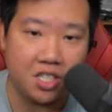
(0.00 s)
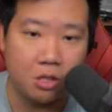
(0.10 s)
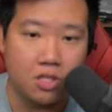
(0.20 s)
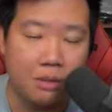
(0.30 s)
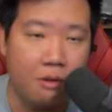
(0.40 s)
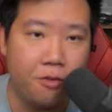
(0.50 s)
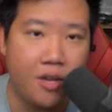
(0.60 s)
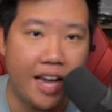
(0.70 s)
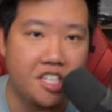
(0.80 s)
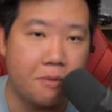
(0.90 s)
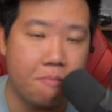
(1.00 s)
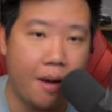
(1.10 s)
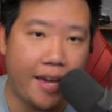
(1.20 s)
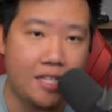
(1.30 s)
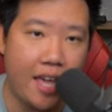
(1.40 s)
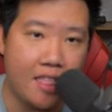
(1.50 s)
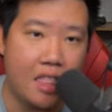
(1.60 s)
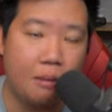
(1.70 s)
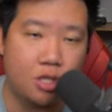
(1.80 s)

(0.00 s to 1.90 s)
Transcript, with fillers: So some of you guys might end up